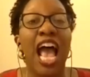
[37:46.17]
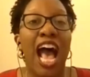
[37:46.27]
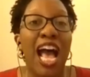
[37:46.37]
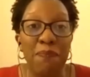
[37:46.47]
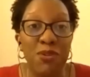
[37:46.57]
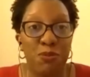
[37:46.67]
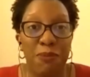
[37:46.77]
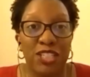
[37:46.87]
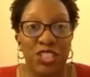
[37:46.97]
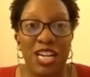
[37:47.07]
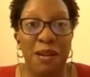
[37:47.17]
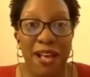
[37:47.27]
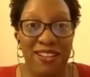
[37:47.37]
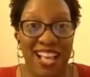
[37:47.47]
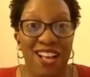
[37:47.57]
I'm most passionate
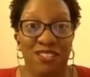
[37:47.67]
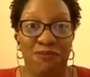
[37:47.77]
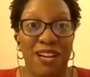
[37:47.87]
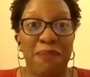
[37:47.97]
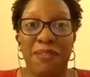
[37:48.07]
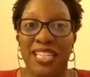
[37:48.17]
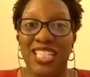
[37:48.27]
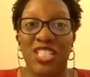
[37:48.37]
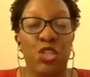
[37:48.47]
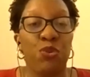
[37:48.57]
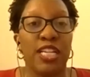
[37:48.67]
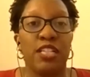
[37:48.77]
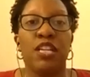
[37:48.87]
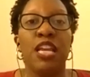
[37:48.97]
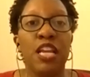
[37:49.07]
about health, right? Because you
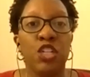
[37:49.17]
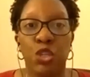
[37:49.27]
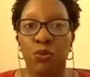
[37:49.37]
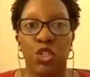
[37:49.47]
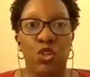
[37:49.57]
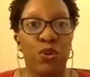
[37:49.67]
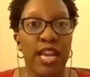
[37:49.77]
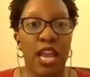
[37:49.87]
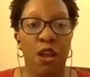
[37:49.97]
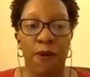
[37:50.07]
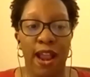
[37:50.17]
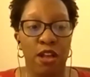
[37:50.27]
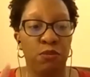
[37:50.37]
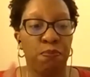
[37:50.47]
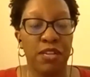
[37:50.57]
can do a story
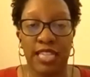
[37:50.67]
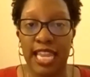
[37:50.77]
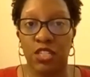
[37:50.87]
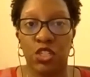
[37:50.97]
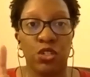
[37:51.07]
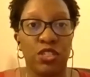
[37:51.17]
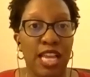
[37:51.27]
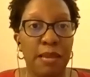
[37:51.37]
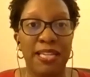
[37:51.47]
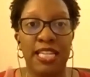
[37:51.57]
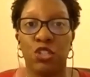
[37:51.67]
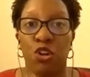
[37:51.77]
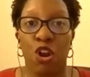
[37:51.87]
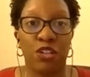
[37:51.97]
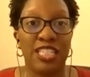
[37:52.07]
around breast cancer or diabetes or
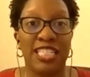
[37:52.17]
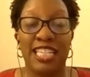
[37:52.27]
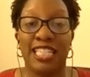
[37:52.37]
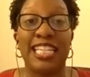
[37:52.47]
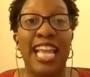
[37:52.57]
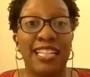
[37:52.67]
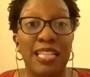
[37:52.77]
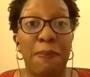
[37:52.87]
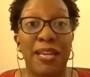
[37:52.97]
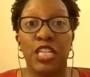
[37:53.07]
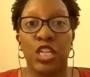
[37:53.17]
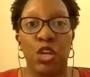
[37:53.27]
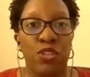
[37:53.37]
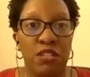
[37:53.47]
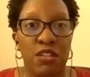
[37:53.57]
heart disease and get somebody to go
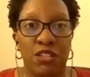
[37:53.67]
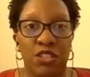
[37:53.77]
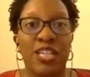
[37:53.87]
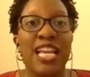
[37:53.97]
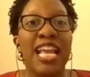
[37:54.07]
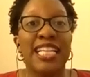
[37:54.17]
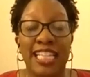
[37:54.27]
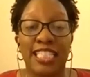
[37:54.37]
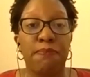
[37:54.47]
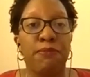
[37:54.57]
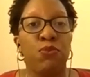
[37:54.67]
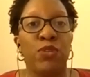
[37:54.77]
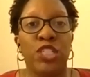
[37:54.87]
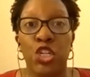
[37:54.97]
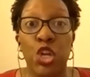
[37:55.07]
to the doctor, get someone
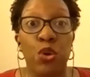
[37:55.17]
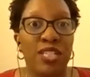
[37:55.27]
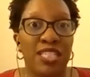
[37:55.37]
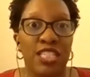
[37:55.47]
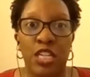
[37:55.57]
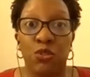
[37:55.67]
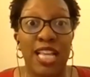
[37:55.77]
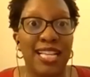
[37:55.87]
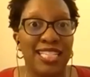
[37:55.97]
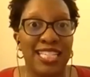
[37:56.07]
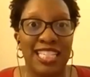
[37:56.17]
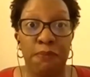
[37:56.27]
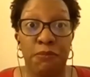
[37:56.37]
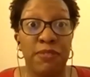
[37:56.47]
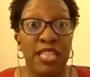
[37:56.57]
to notice, signs and
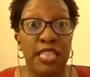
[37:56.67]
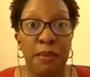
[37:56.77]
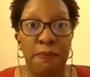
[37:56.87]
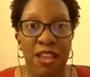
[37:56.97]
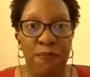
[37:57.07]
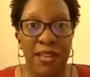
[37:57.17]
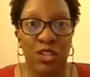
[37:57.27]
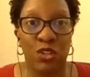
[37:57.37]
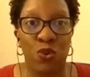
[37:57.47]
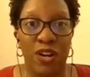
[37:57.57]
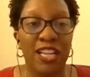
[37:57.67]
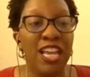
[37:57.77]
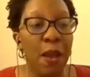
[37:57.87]
symptoms that they may have been ignoring.